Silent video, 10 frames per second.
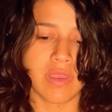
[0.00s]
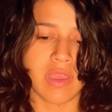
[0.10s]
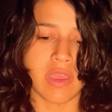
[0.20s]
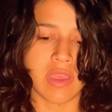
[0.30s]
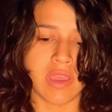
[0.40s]

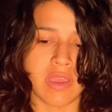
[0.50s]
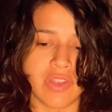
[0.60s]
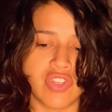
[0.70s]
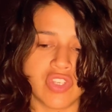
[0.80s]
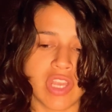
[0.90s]

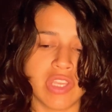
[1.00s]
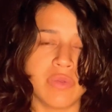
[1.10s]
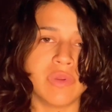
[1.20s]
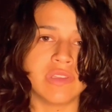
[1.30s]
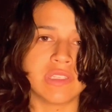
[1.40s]
a
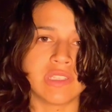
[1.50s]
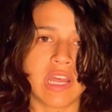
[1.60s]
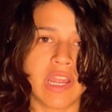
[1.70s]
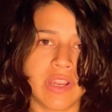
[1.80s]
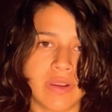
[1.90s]
genuine
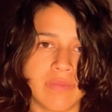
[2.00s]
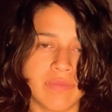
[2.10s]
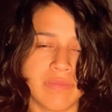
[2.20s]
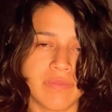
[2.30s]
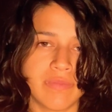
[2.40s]
desire
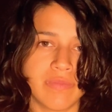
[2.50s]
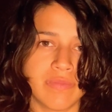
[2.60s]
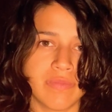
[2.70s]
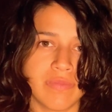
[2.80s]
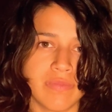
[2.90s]

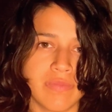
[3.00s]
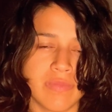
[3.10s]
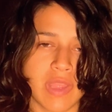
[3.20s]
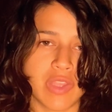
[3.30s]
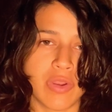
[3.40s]

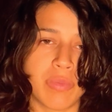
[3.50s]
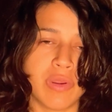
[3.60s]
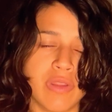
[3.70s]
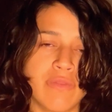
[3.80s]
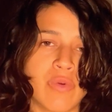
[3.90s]
and you're
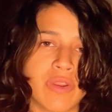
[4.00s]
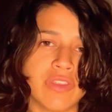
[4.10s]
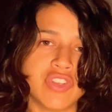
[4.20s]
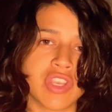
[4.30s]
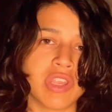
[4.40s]
putting forth a
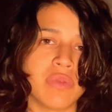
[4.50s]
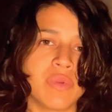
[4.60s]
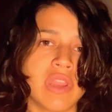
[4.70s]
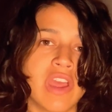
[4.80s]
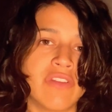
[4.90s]

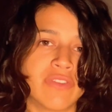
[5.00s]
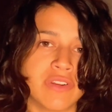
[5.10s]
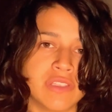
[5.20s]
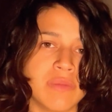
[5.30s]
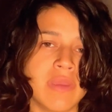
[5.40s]
genuine
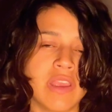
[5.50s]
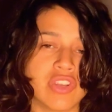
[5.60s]
effort to make